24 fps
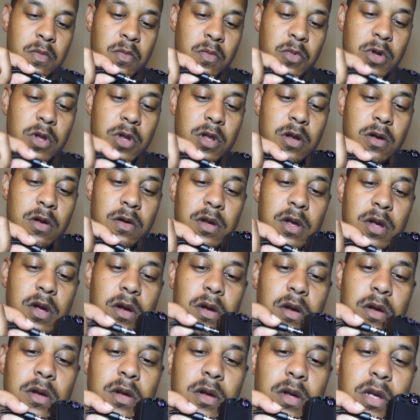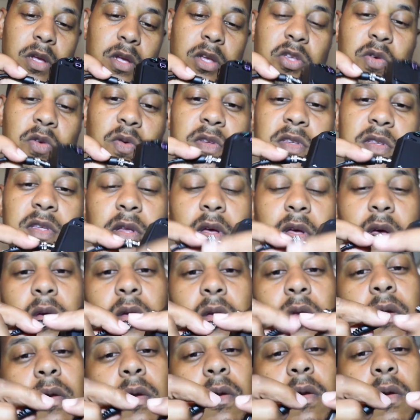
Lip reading: Put it on there, and you twist it on.